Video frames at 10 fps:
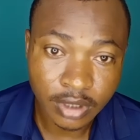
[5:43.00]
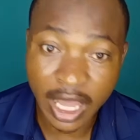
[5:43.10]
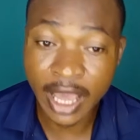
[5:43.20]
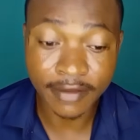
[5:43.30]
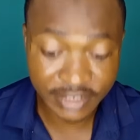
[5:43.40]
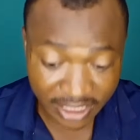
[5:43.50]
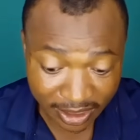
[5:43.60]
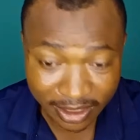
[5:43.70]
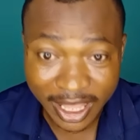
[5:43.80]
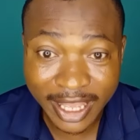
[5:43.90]
I have
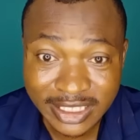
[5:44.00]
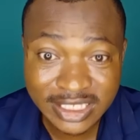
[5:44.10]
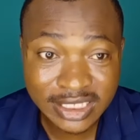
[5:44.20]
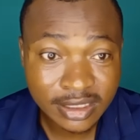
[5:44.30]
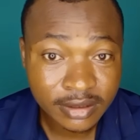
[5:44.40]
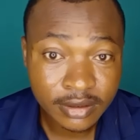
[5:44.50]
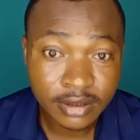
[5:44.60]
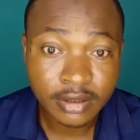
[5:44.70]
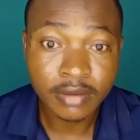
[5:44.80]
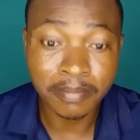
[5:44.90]
seen death.
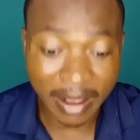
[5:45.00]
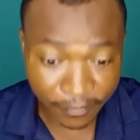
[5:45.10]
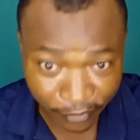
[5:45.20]
My